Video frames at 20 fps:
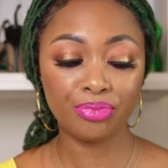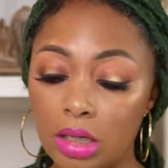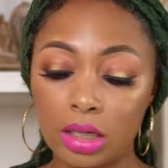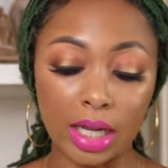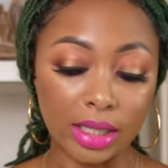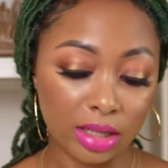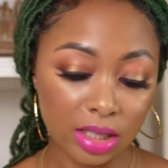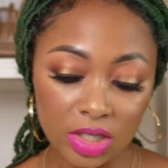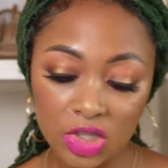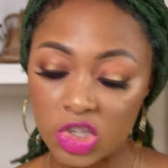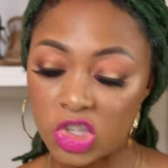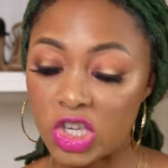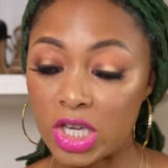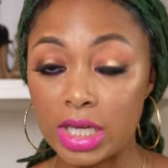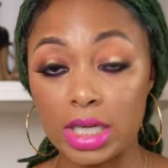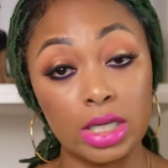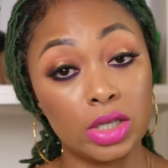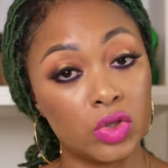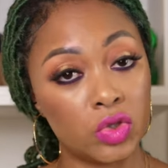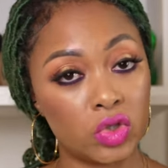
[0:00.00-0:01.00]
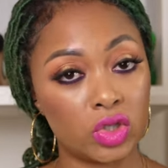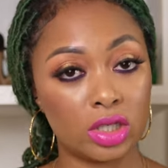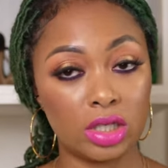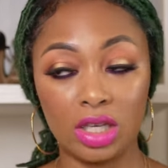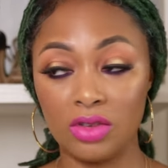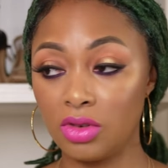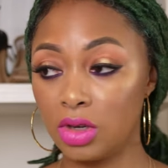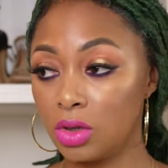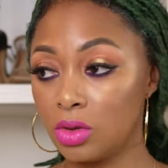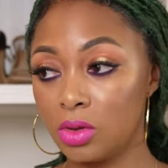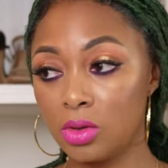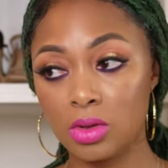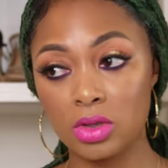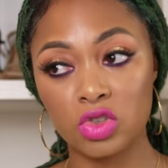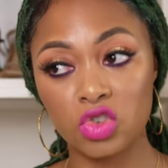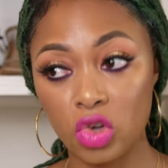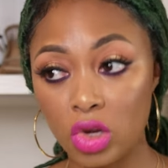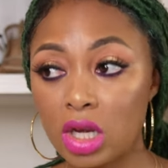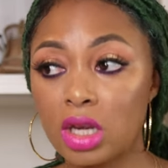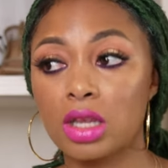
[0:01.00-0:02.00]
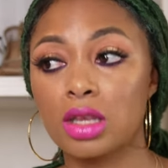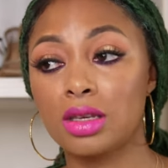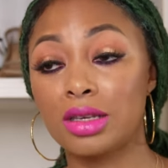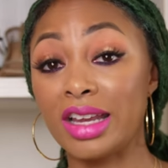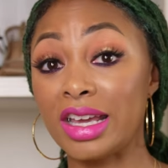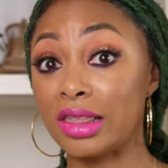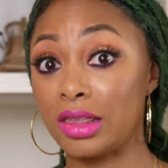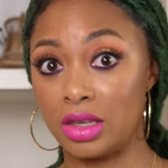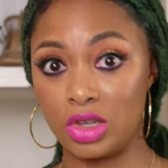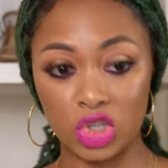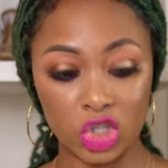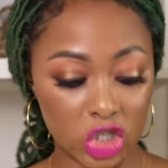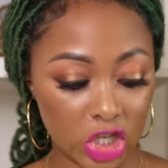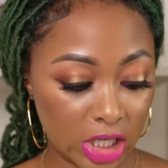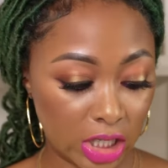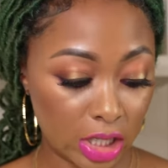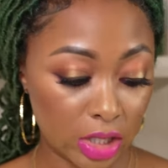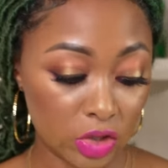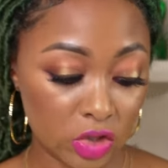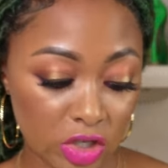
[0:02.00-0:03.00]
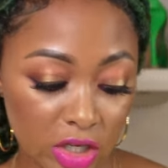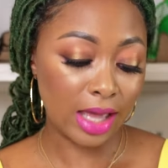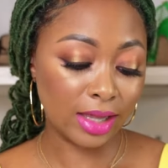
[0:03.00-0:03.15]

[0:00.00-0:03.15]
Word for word: Nothing has changed. Even though it was trending, nothing has changed.